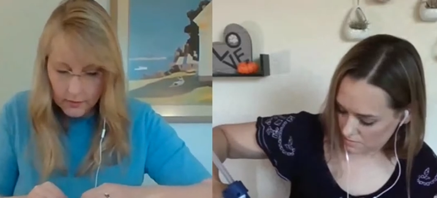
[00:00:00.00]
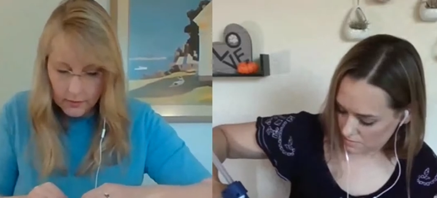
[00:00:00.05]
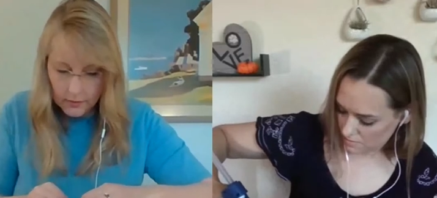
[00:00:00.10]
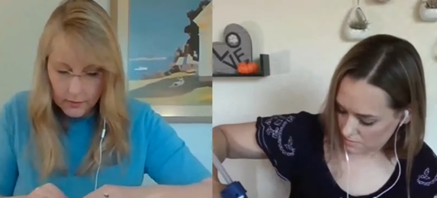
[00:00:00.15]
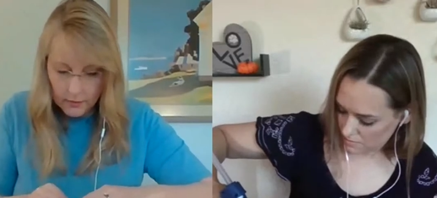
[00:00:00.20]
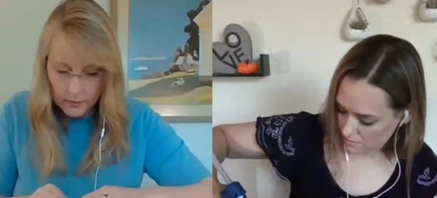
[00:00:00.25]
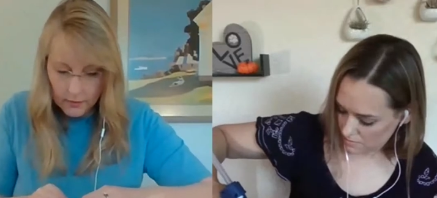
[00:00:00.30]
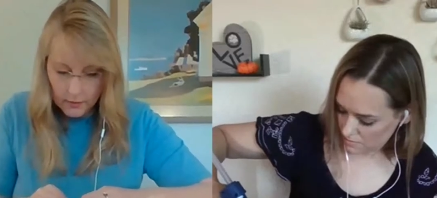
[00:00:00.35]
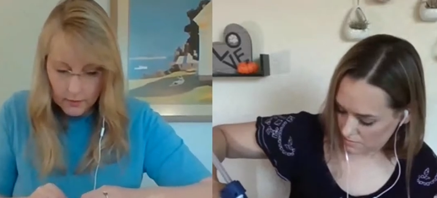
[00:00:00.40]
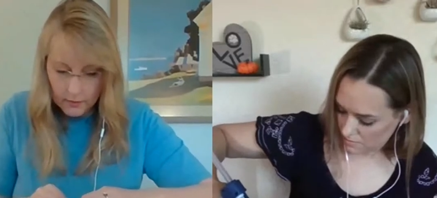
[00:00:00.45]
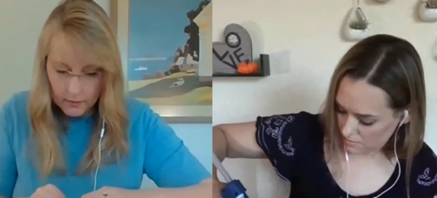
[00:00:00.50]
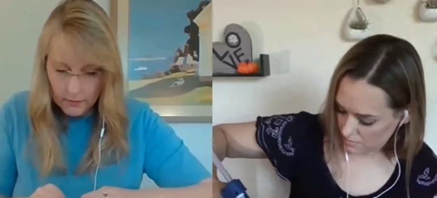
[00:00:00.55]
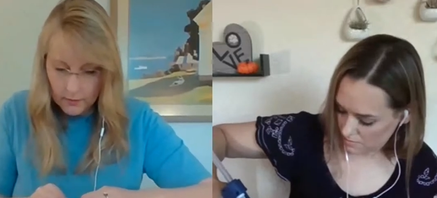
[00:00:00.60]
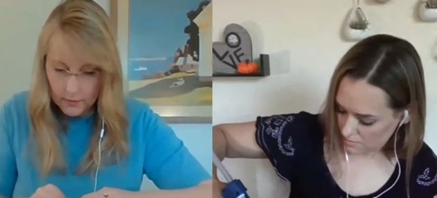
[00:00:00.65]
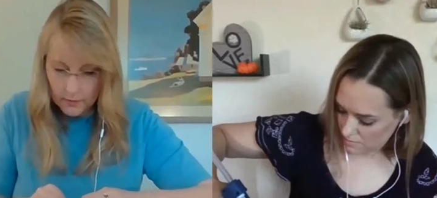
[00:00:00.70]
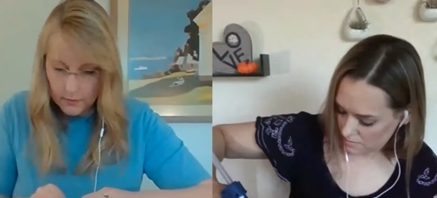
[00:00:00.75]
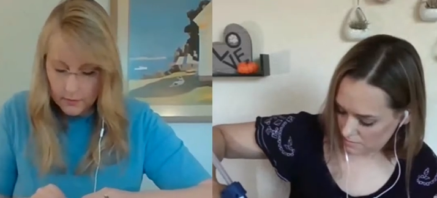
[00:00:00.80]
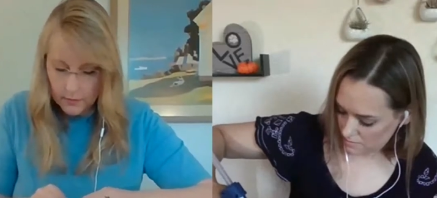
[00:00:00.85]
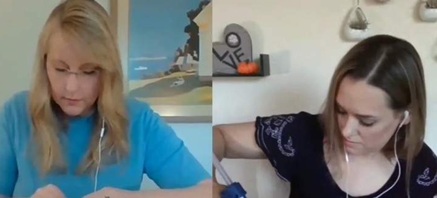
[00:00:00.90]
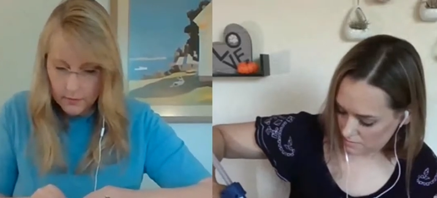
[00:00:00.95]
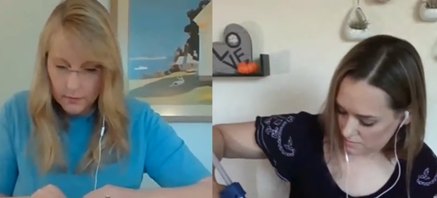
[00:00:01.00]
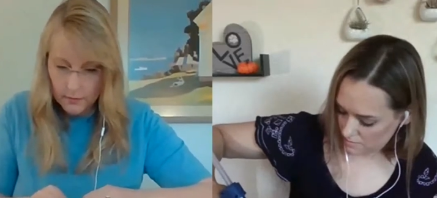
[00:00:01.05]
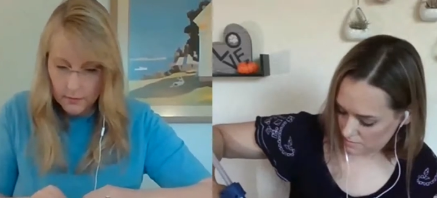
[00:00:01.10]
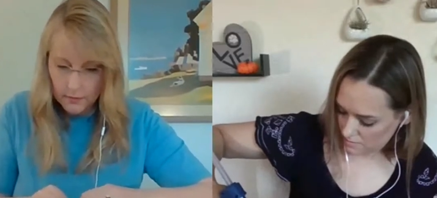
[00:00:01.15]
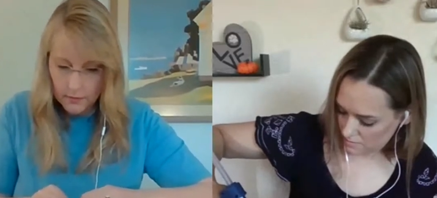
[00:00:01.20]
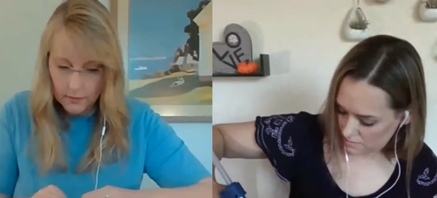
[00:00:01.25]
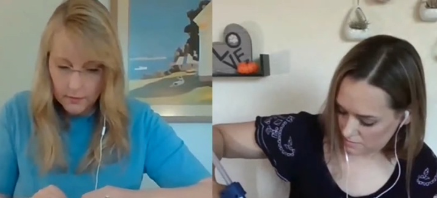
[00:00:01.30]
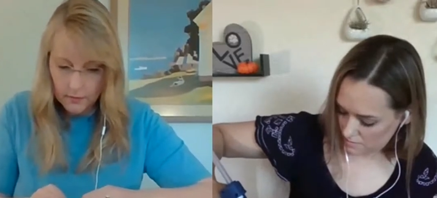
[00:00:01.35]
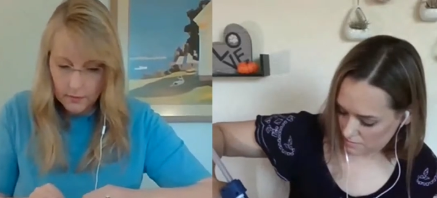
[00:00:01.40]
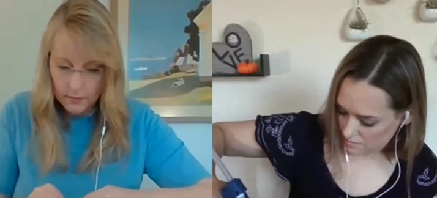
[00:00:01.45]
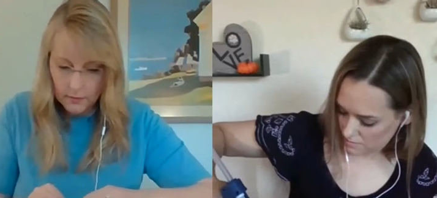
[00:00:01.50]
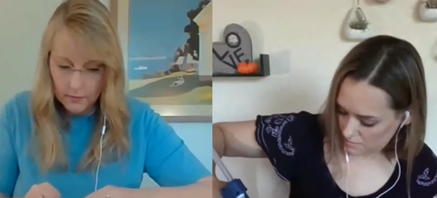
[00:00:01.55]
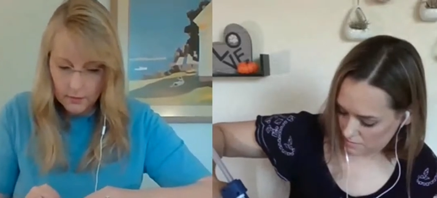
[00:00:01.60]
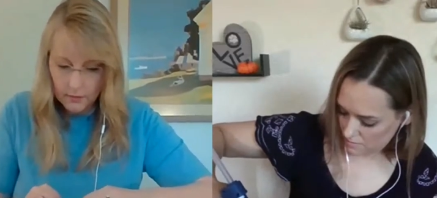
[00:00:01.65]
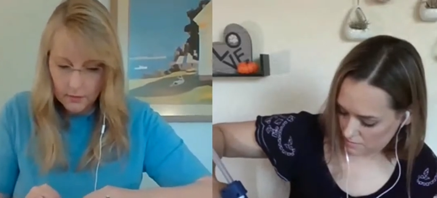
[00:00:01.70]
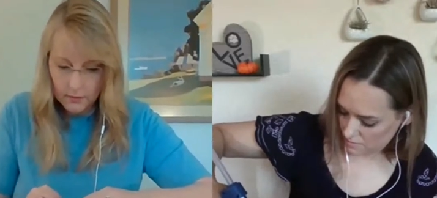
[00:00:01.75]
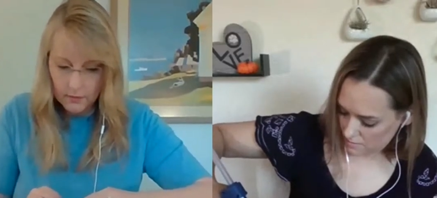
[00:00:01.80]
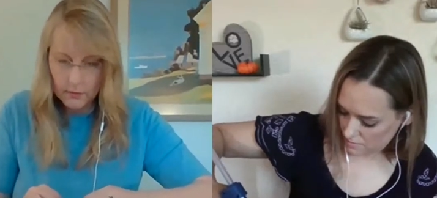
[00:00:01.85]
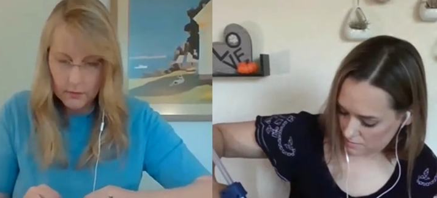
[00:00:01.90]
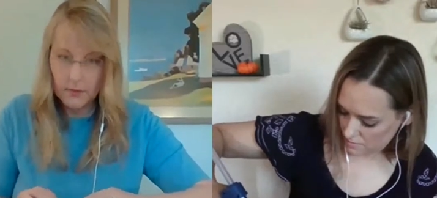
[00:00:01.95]

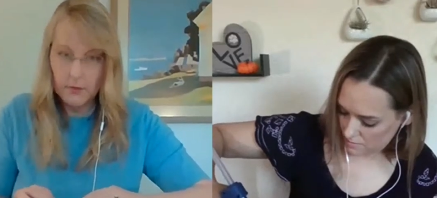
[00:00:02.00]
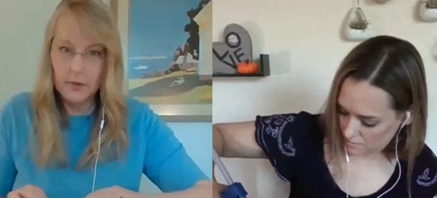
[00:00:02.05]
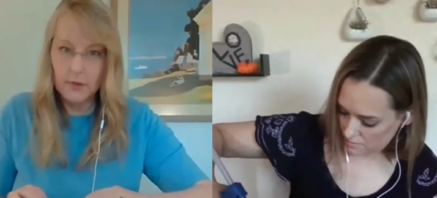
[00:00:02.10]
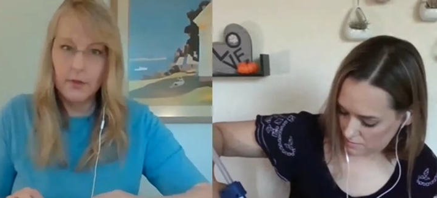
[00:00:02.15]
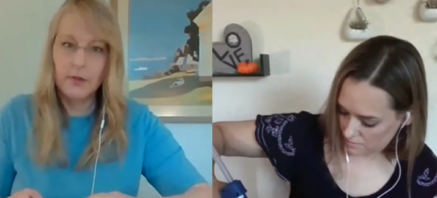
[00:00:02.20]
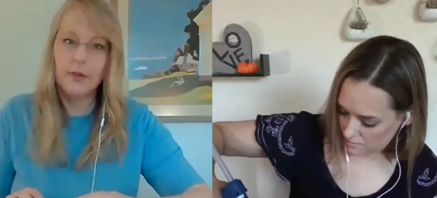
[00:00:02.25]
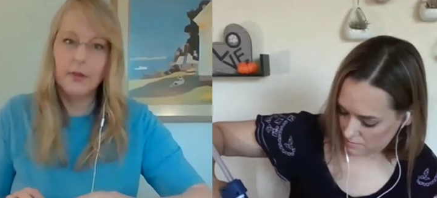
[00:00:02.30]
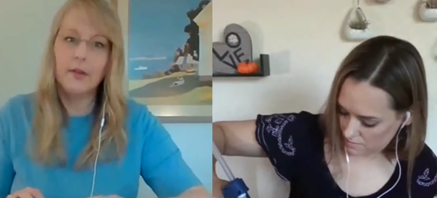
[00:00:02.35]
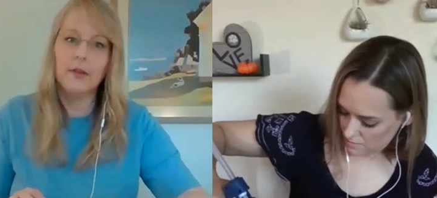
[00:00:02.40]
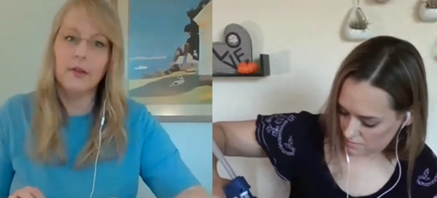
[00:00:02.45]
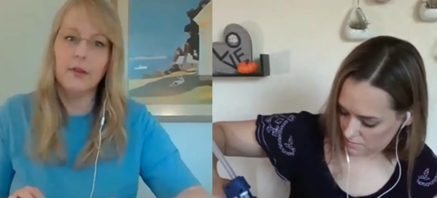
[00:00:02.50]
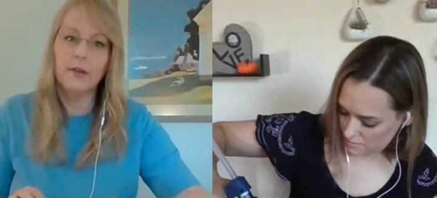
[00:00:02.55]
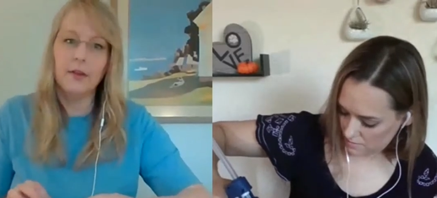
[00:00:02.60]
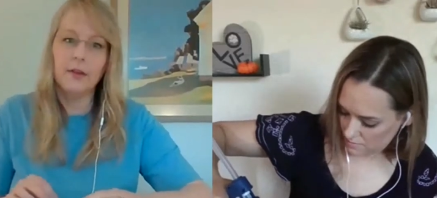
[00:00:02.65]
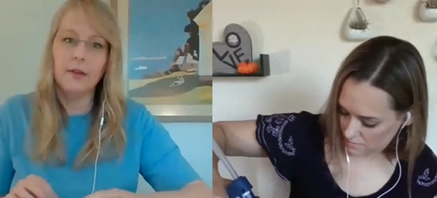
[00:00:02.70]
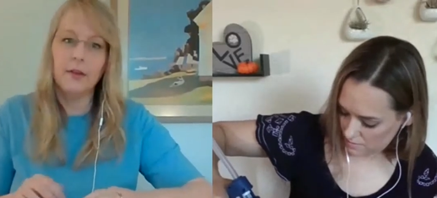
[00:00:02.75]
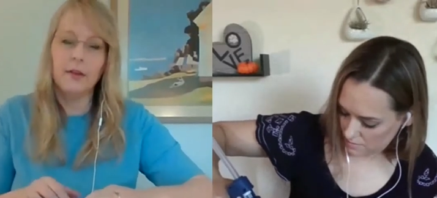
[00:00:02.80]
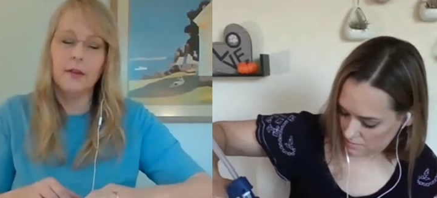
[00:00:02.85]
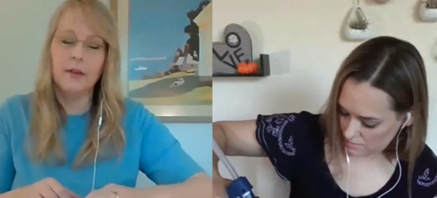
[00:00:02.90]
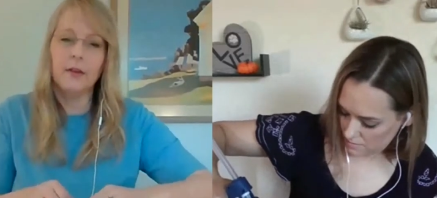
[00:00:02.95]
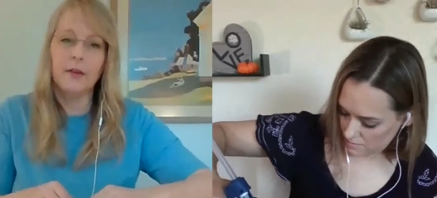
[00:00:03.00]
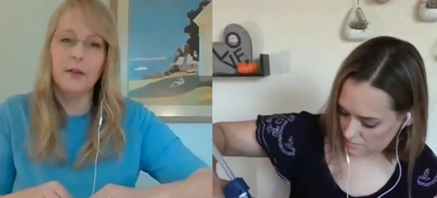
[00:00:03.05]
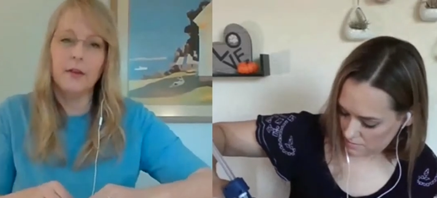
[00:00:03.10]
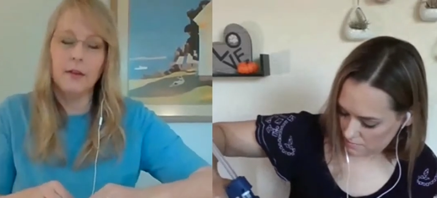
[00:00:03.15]
(silence)